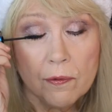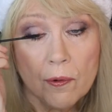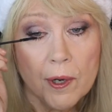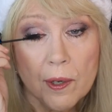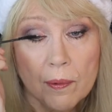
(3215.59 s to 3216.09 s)

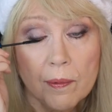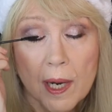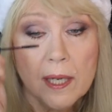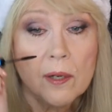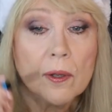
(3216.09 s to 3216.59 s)
for your
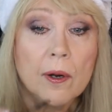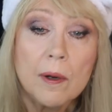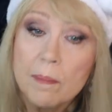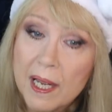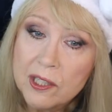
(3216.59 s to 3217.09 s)

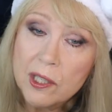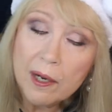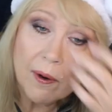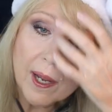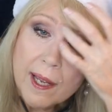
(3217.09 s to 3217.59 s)
regular
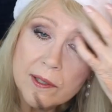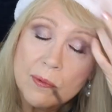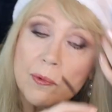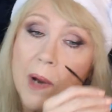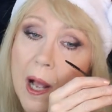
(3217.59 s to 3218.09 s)
mascara as
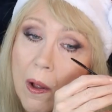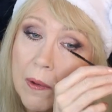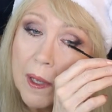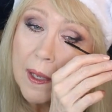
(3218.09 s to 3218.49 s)
well.